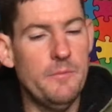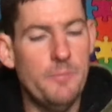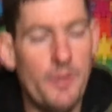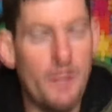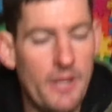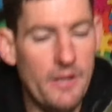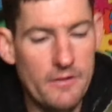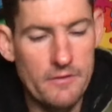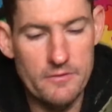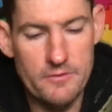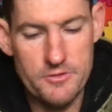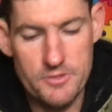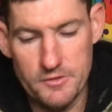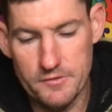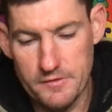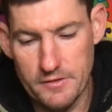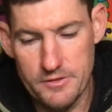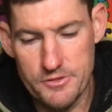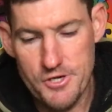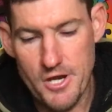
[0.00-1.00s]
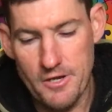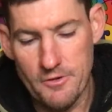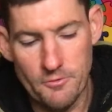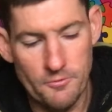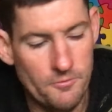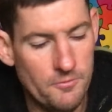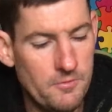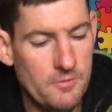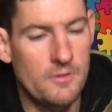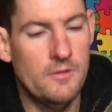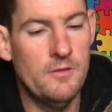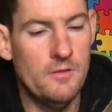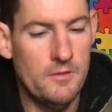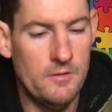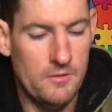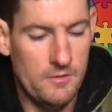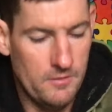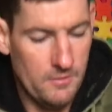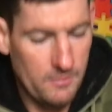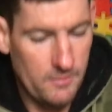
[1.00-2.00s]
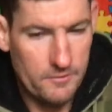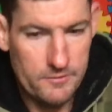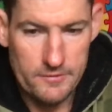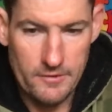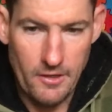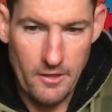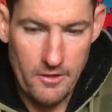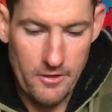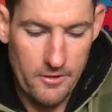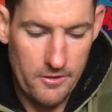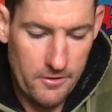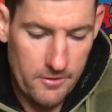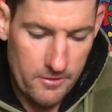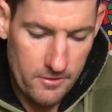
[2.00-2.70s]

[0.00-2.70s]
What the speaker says: but just in general. So